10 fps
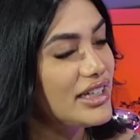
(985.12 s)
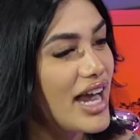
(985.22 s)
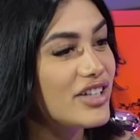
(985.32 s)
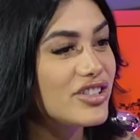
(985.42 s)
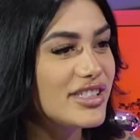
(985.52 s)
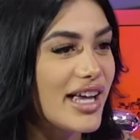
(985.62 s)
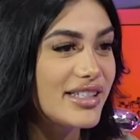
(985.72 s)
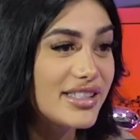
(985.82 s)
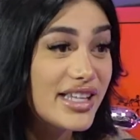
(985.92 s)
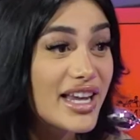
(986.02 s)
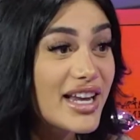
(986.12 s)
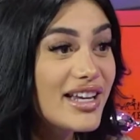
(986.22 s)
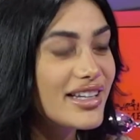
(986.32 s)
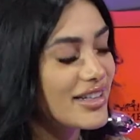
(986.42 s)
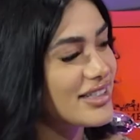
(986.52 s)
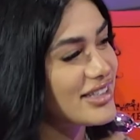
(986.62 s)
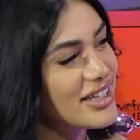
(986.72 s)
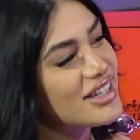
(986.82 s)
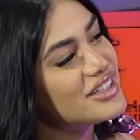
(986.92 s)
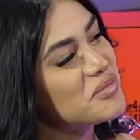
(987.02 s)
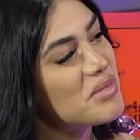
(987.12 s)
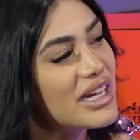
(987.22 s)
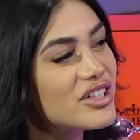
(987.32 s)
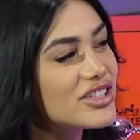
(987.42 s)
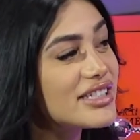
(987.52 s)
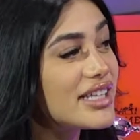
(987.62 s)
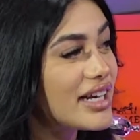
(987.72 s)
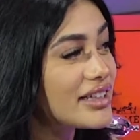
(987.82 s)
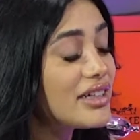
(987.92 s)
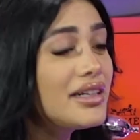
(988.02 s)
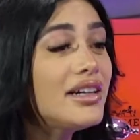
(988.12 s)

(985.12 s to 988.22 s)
I see it and I see that it's money just sitting there. And